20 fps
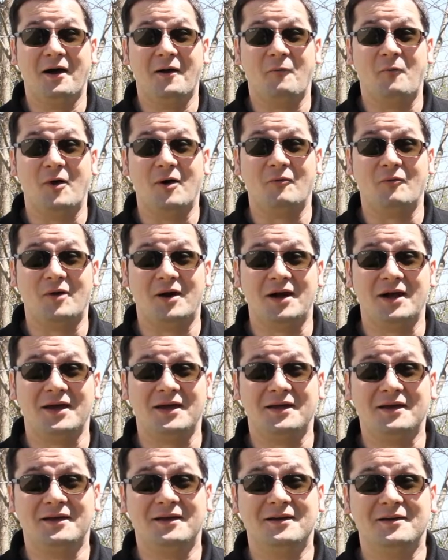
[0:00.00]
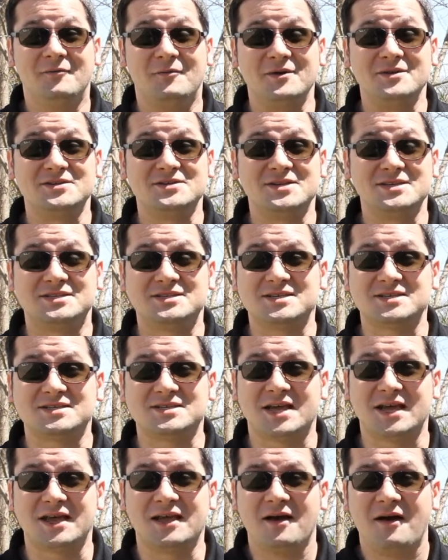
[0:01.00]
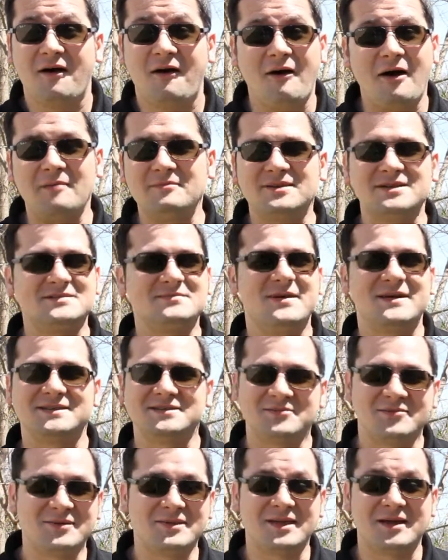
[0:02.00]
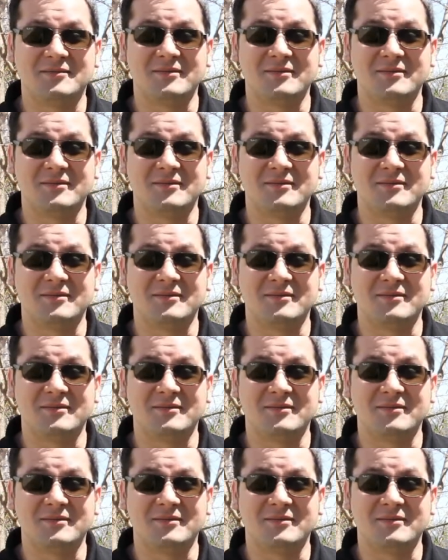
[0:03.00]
what? What did you just? She's like, oh, I'm just messing with you.